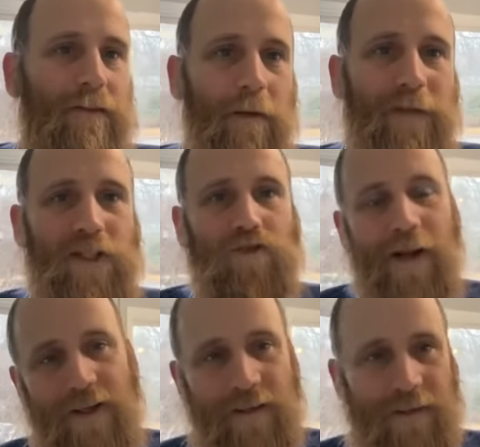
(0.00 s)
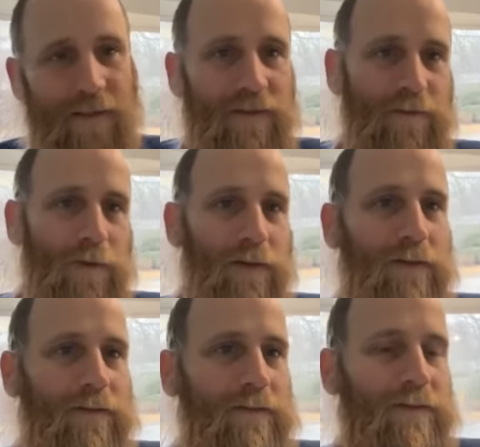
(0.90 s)
the demonstrations in
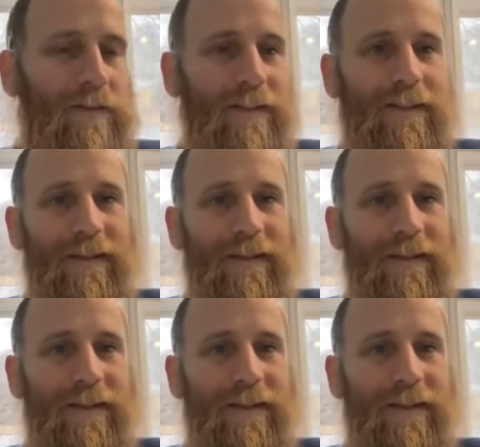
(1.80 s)
Israel,